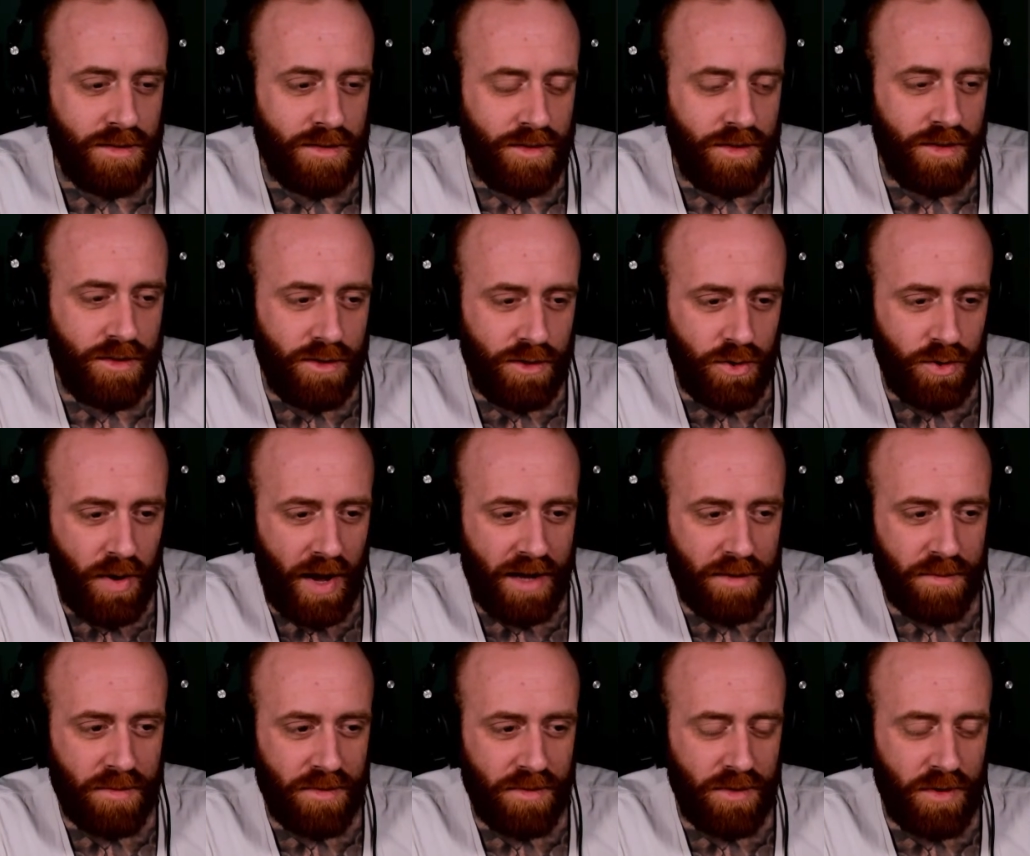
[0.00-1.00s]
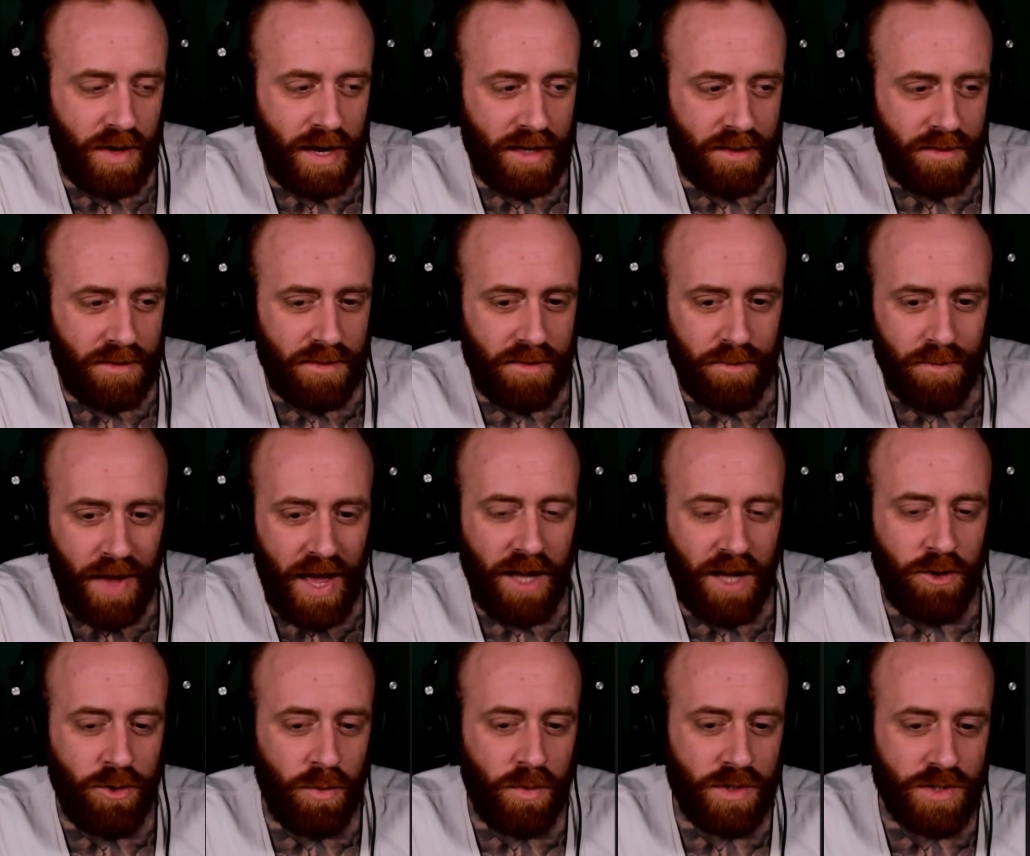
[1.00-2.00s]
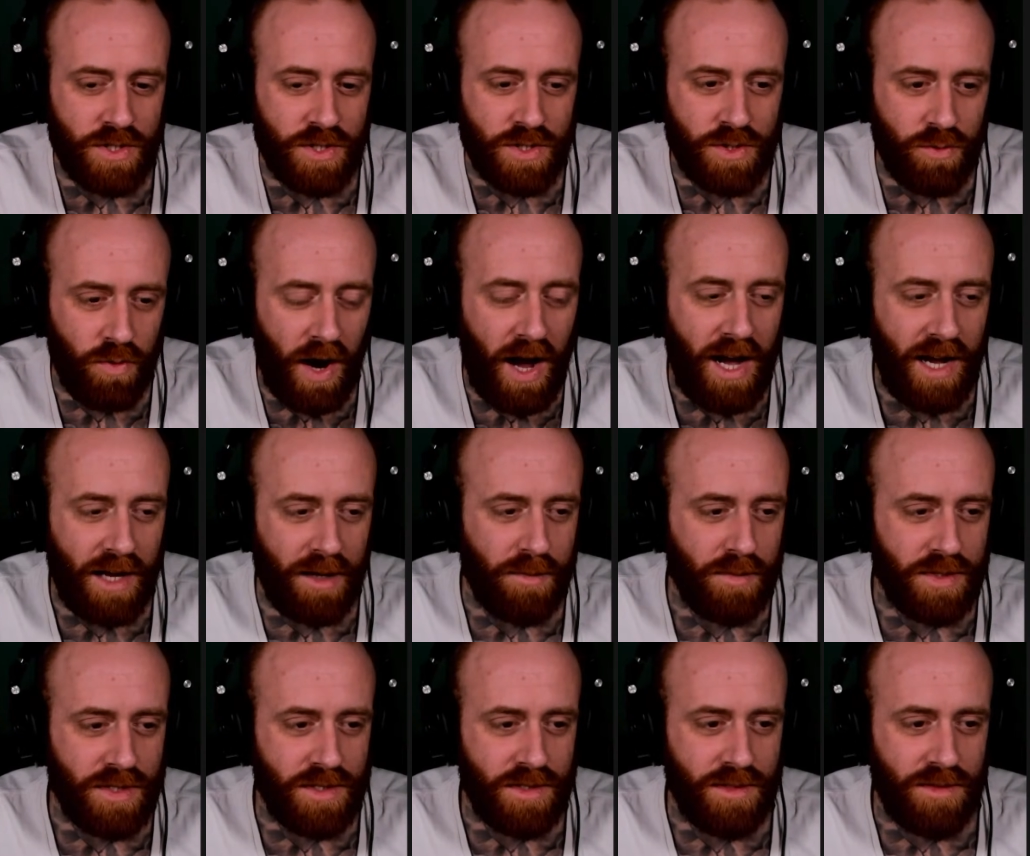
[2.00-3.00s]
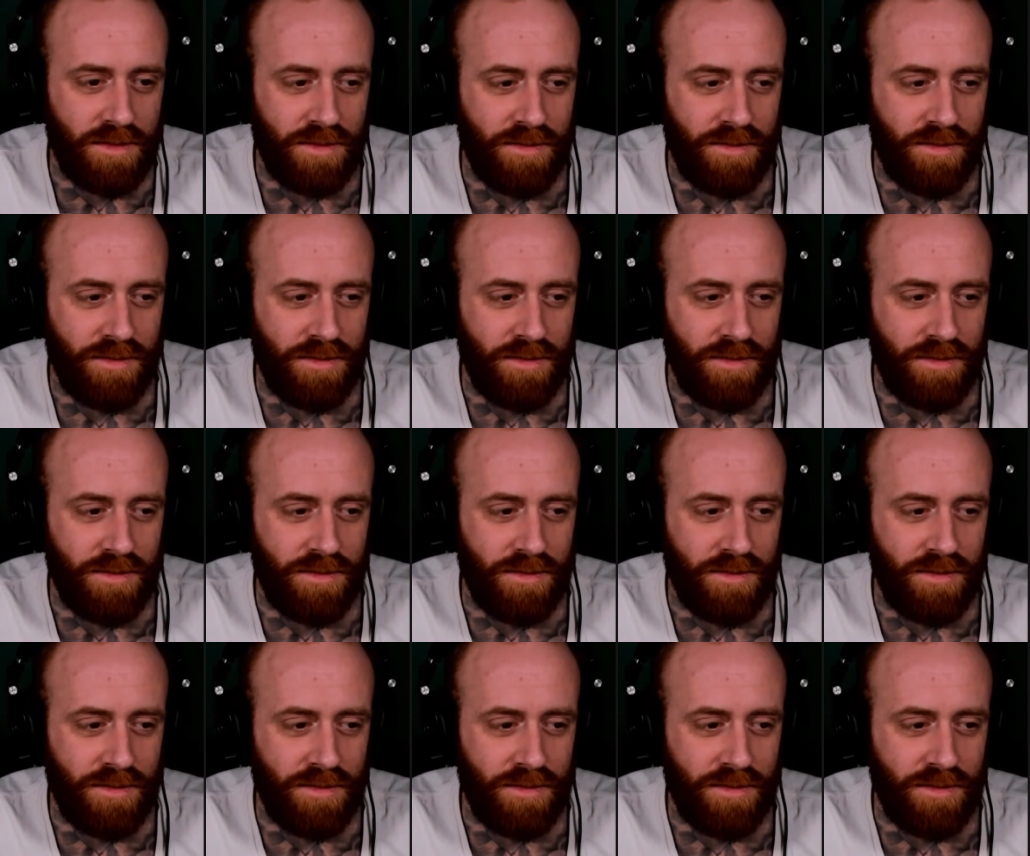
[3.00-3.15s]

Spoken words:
You had manual scribes